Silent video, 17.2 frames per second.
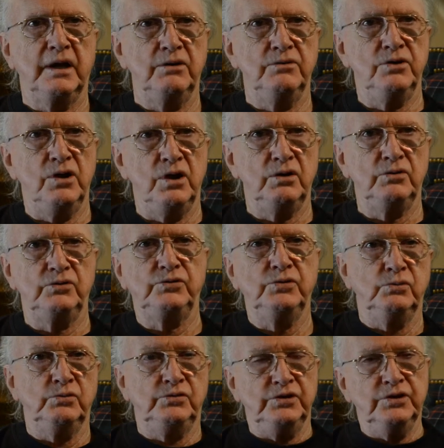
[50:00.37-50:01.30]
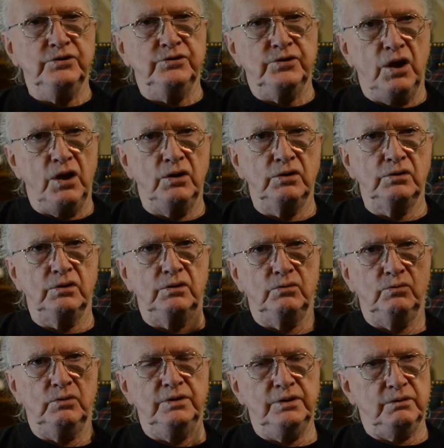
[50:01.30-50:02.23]
our nurse, who was in Tonga
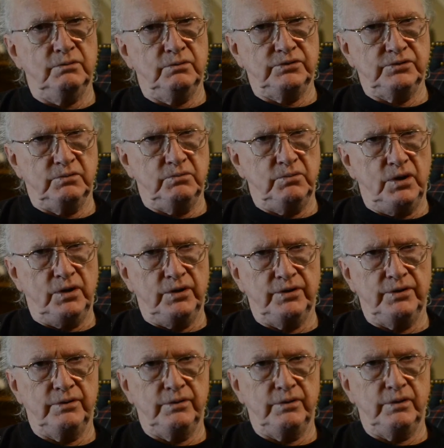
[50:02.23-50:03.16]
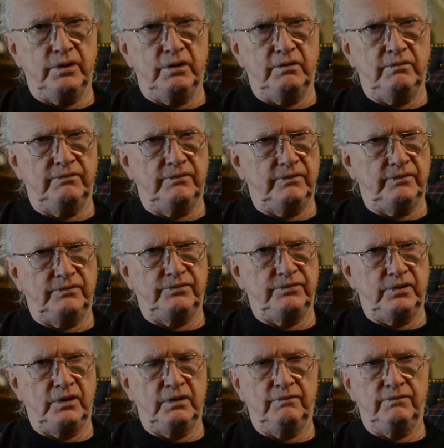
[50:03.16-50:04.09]
when there was a murder of
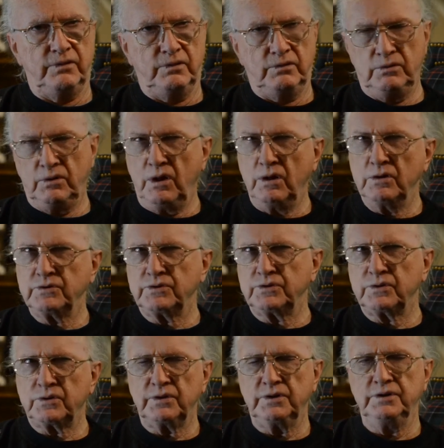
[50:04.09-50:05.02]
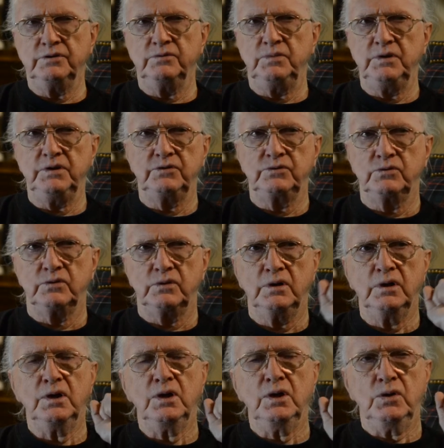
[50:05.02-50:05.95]
a long story in the Peace Corps,
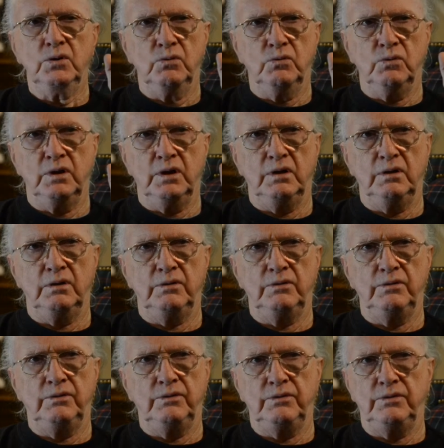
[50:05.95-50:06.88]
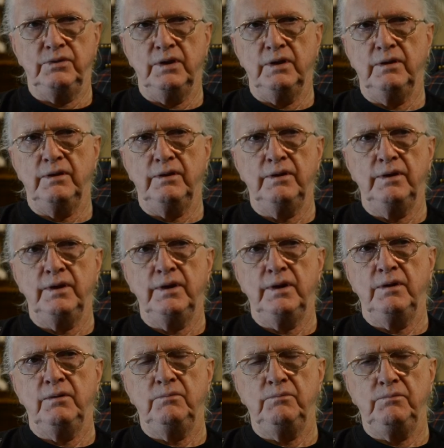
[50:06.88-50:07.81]
where the
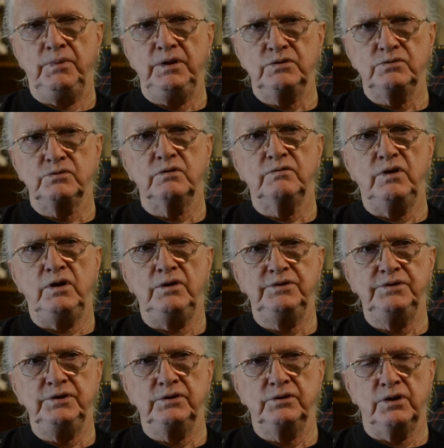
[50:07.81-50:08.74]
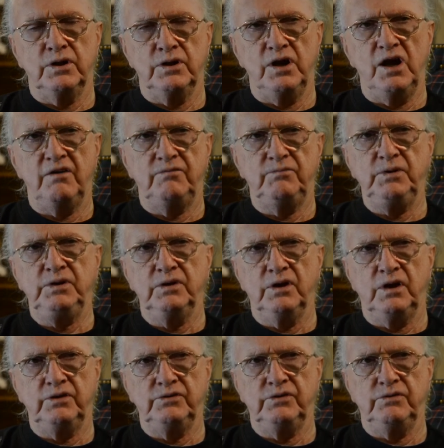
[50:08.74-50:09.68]
Peace Corps volunteer got off
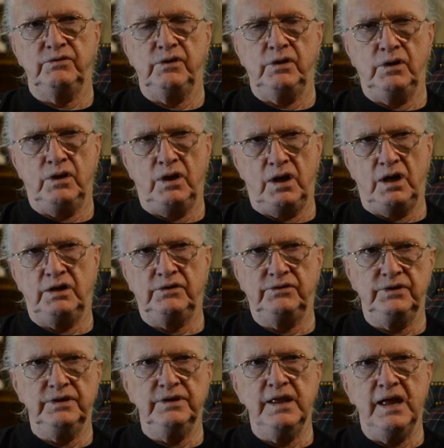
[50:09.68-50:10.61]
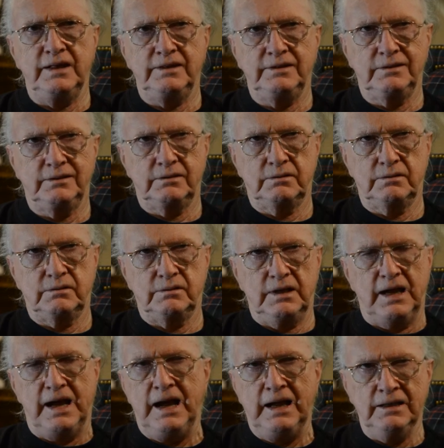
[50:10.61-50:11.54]
because of the laws in that
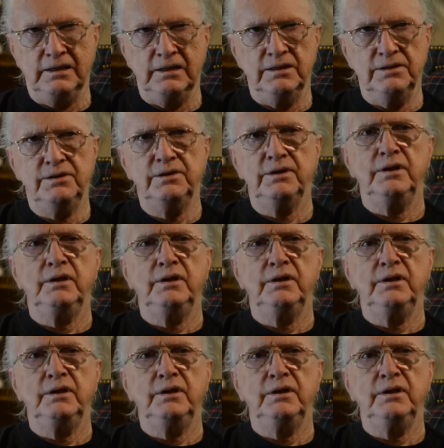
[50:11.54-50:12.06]
island,